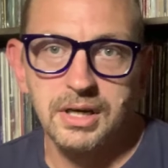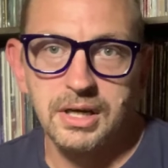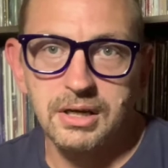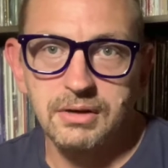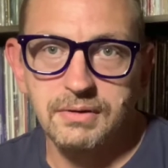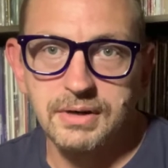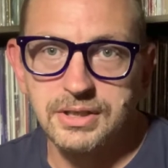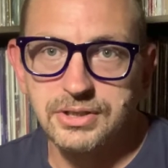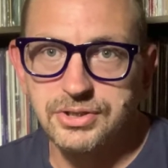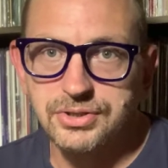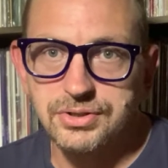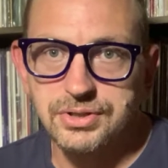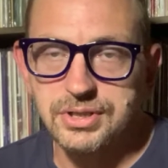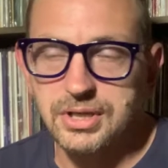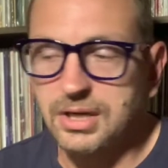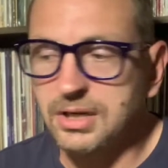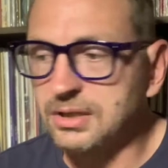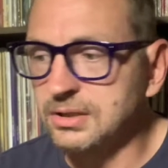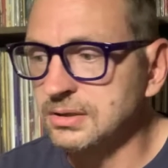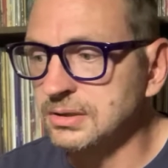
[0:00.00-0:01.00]
Erasure
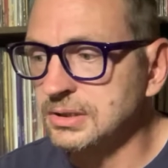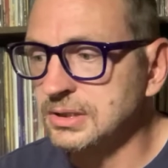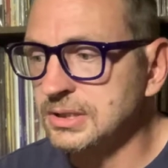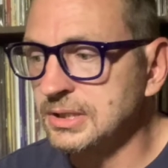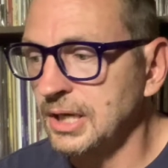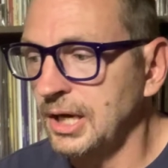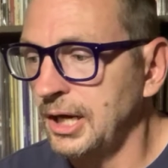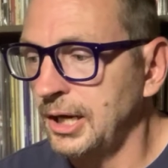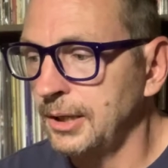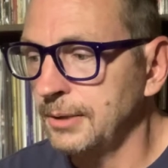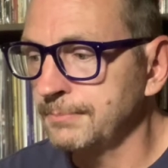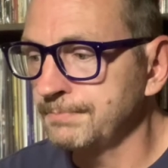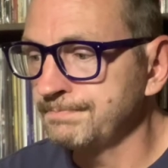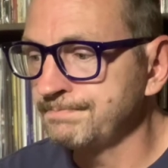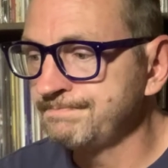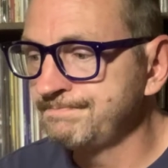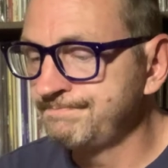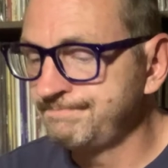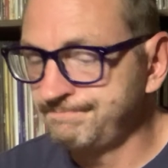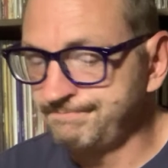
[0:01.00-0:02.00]
songs,
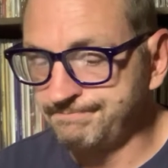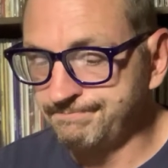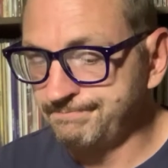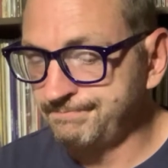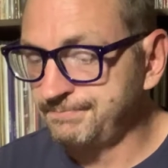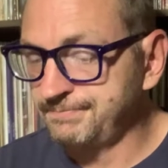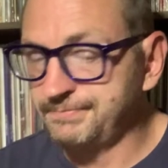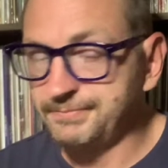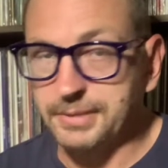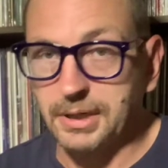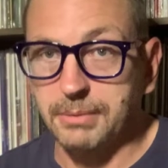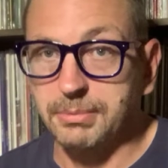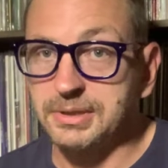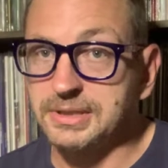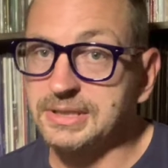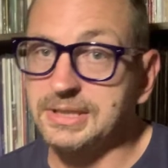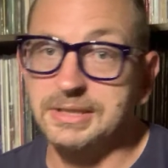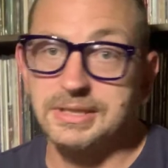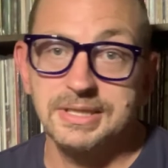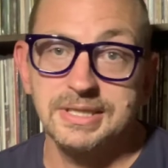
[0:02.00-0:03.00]
probably
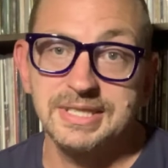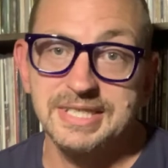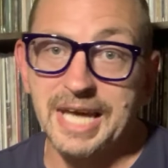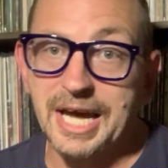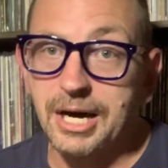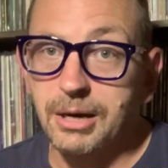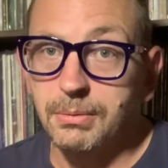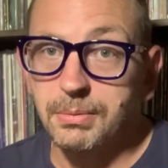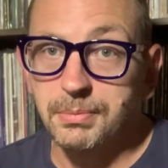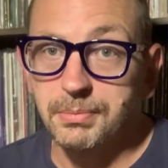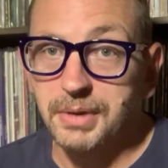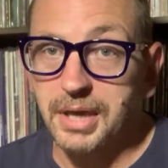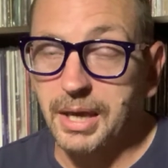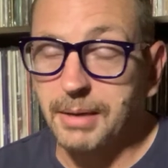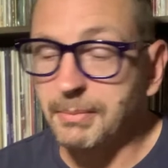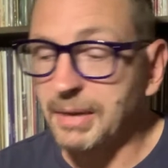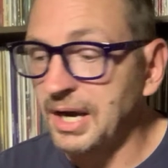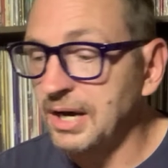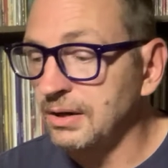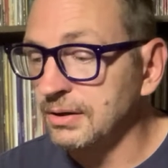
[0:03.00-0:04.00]
since this album came
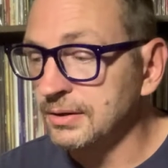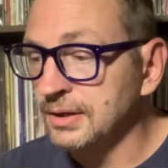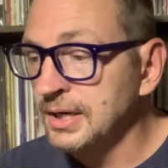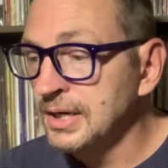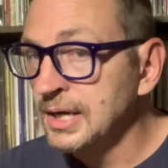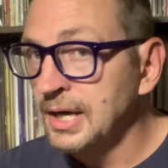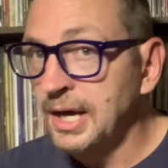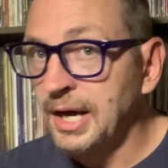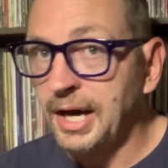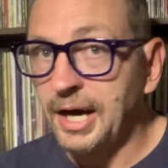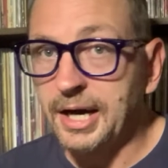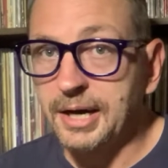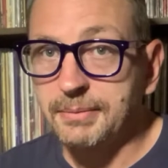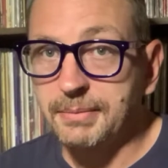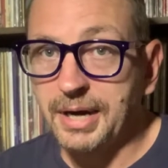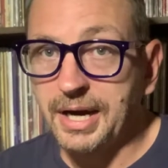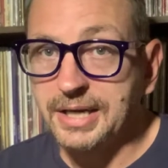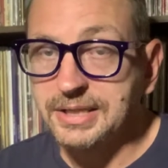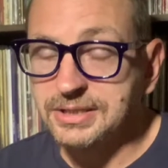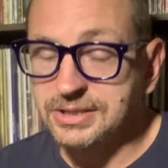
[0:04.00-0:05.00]
out.
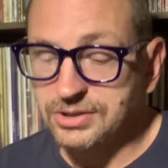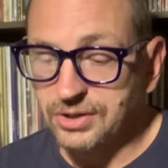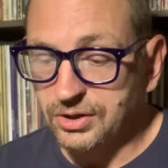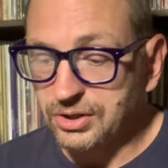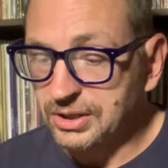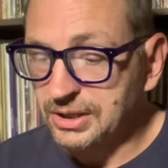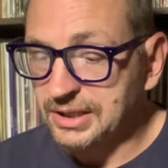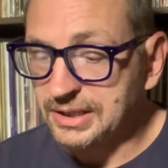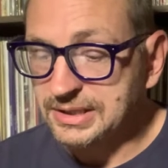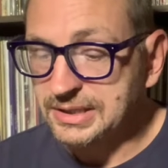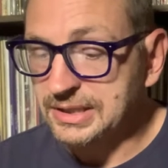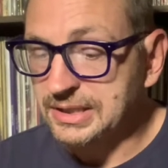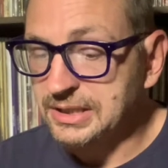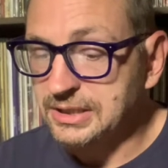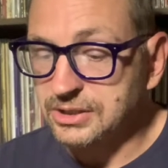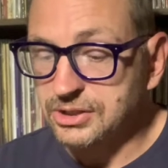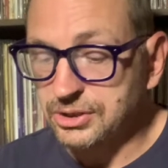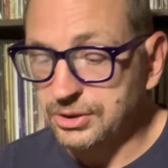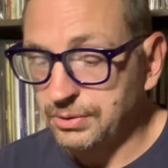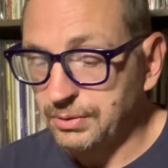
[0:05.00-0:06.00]
I started listening
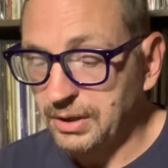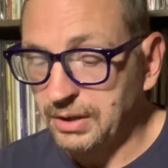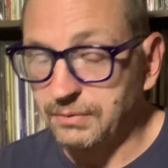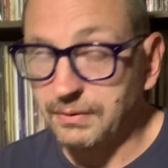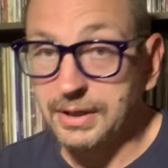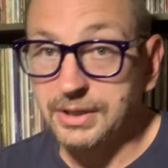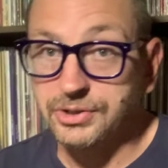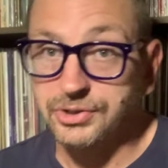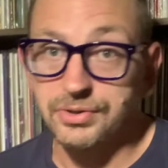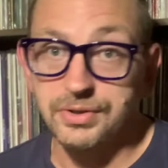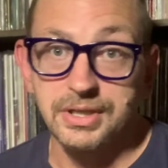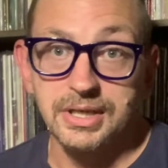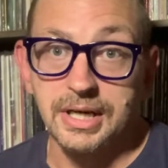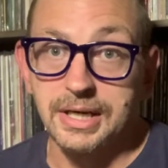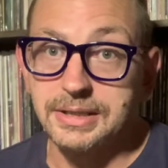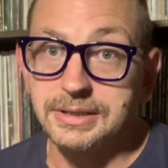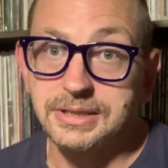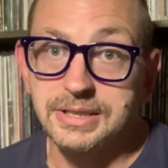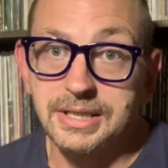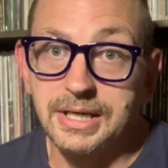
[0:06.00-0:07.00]
to Erasure in
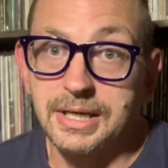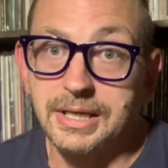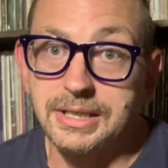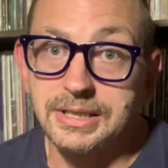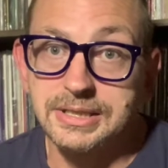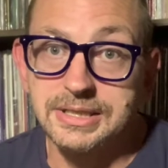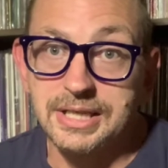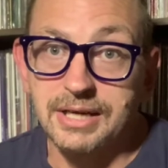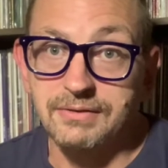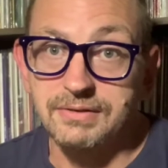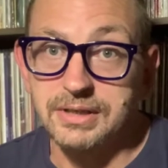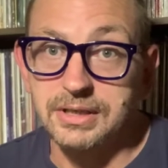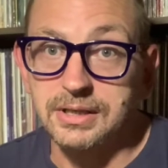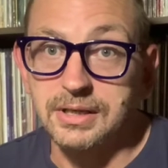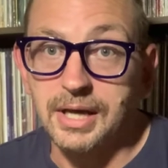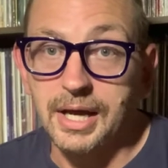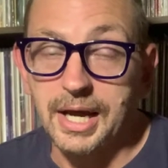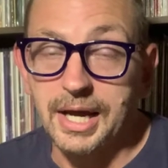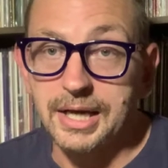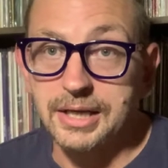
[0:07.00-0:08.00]
1987,
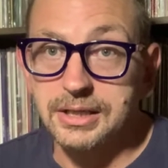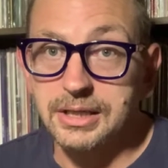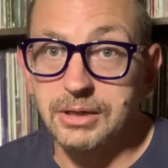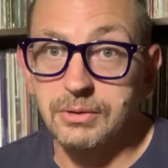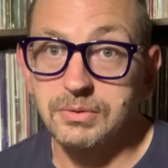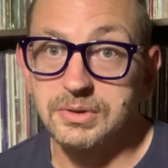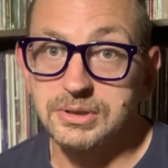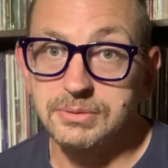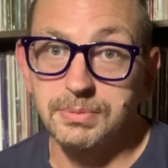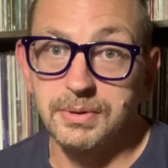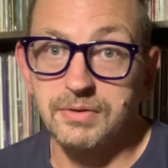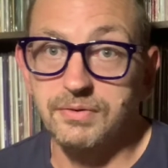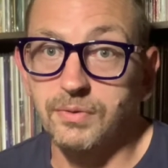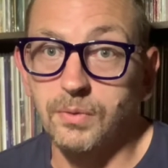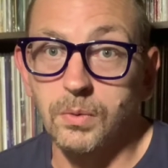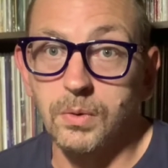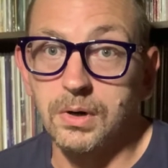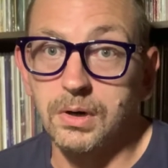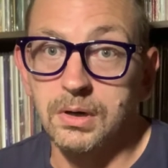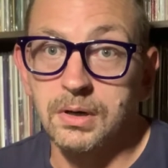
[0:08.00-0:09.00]
and it was
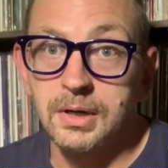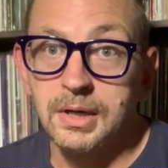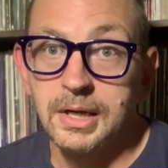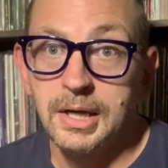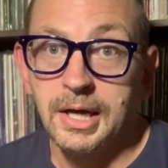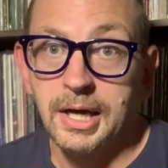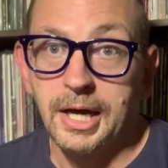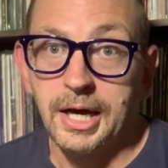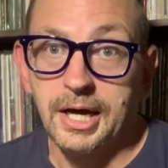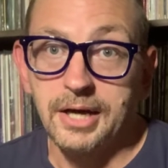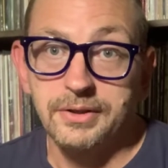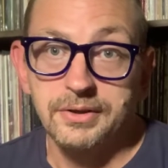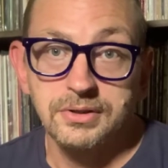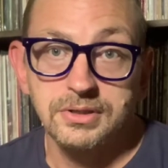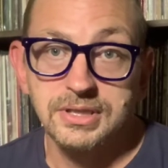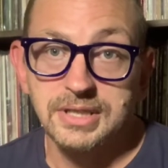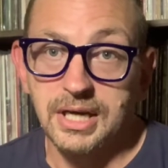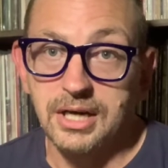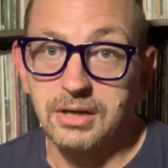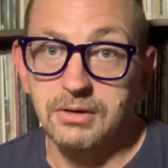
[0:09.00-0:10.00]
before their
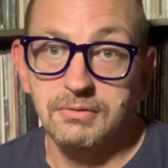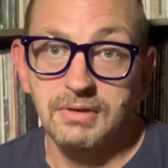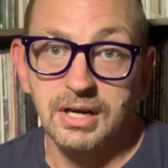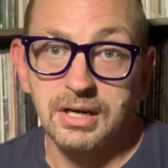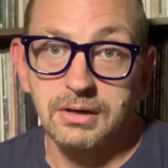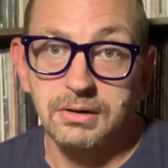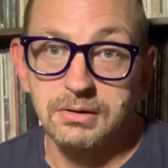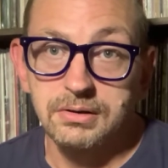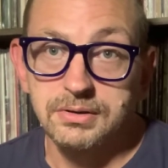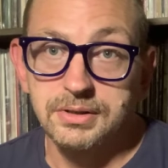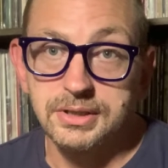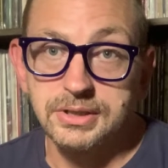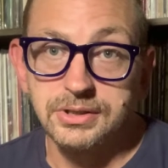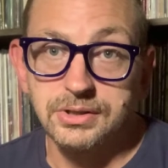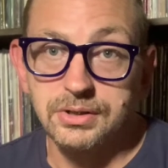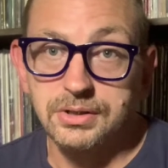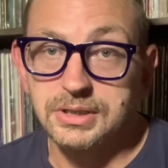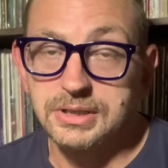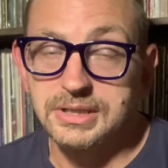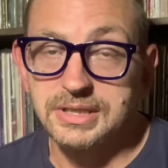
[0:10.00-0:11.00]
second record, The
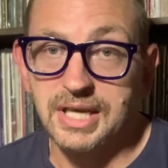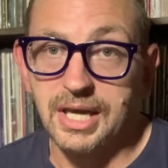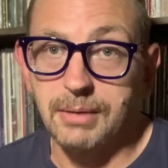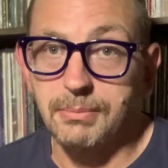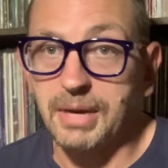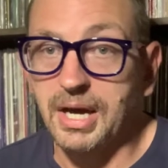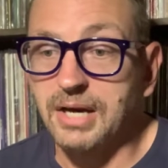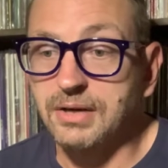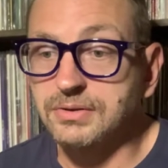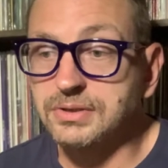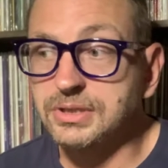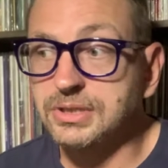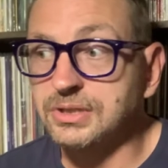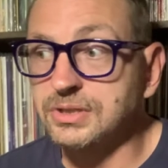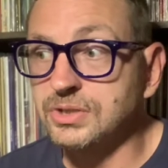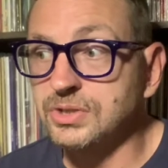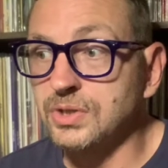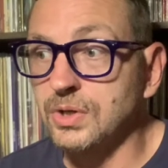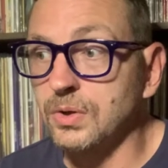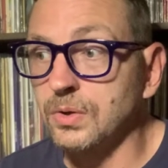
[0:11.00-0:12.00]
Circus, came out.
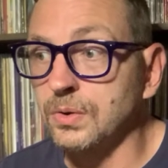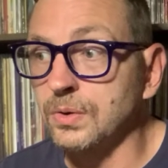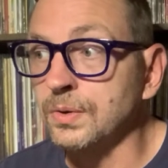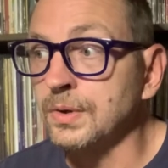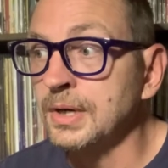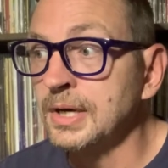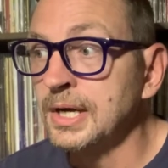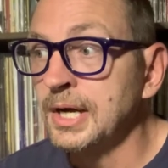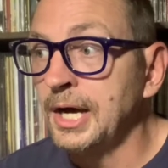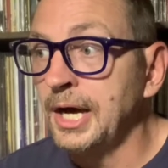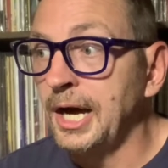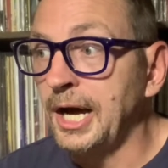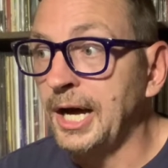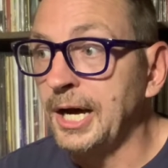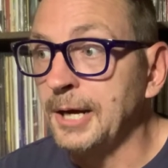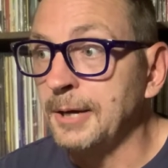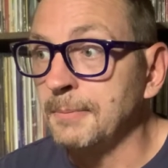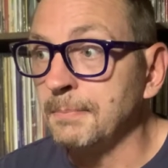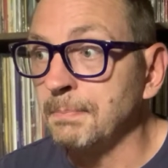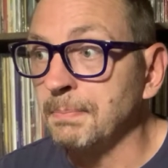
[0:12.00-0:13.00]
So
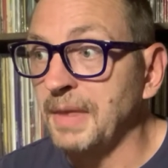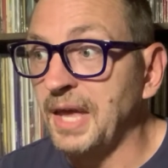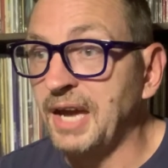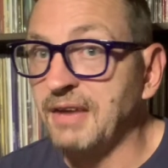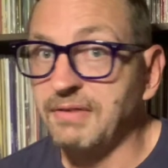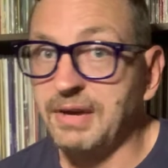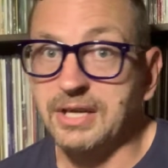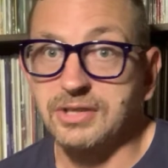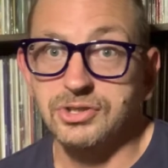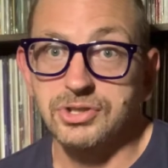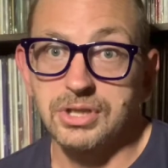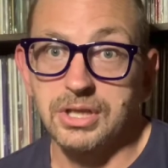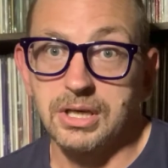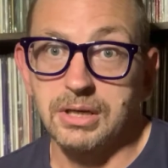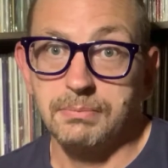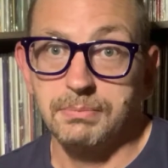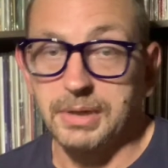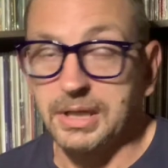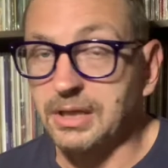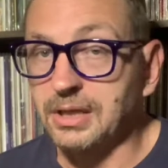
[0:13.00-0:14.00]
I've actually
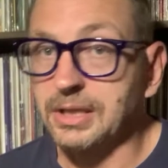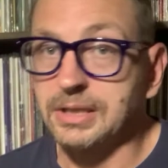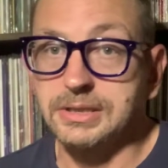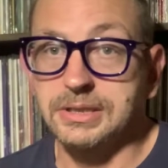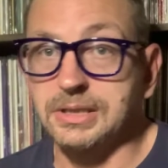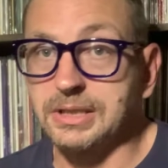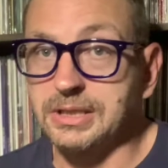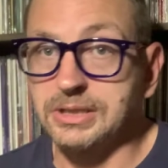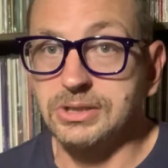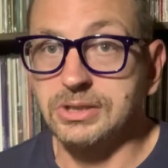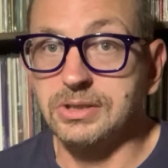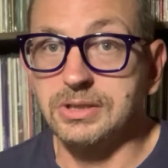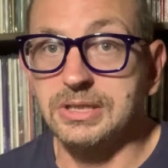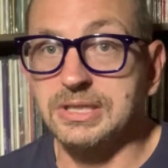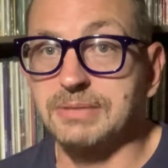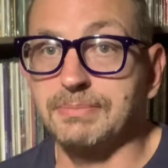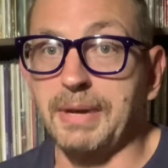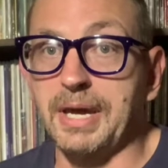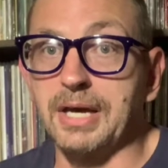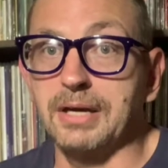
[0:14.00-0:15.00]
been listening to this
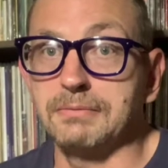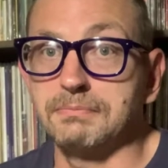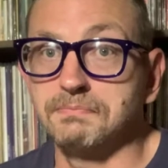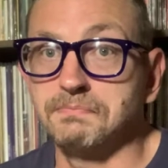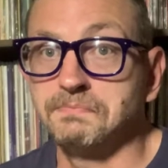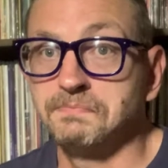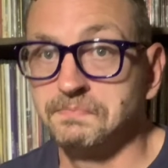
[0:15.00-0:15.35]
band